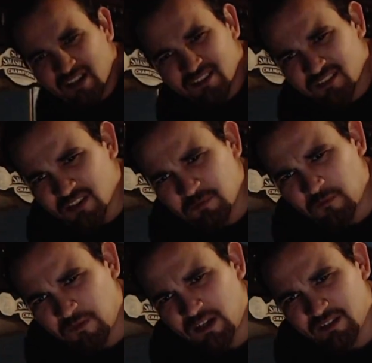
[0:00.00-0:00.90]
Just for
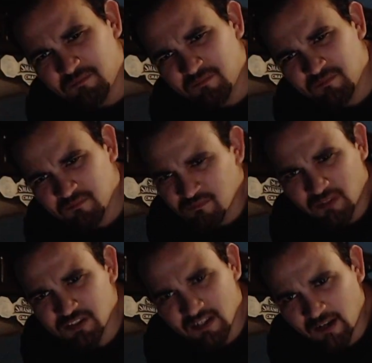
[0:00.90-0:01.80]
fun,
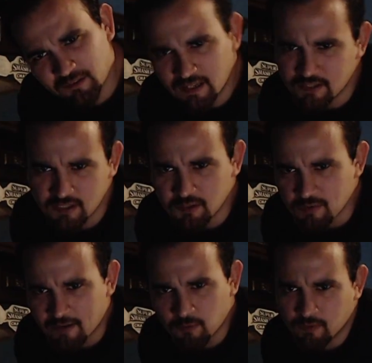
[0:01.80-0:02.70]
let's take out the HD
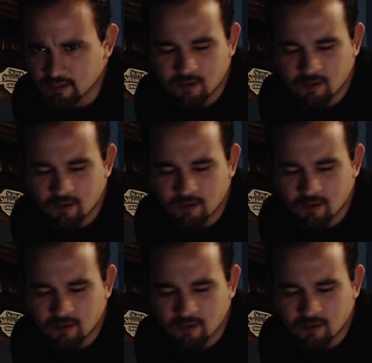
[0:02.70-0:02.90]
drive already.